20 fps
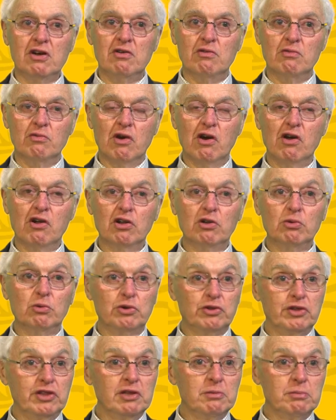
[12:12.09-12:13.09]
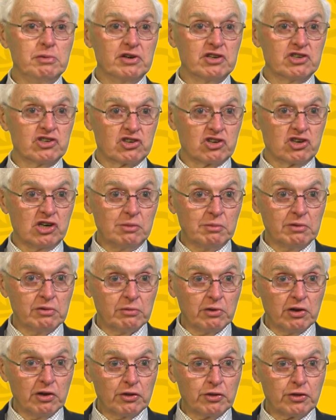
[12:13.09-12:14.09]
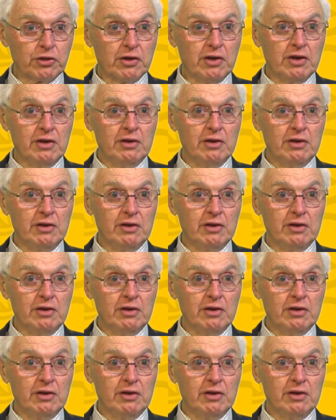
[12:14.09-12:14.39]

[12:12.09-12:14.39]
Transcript: role within the British Commonwealth,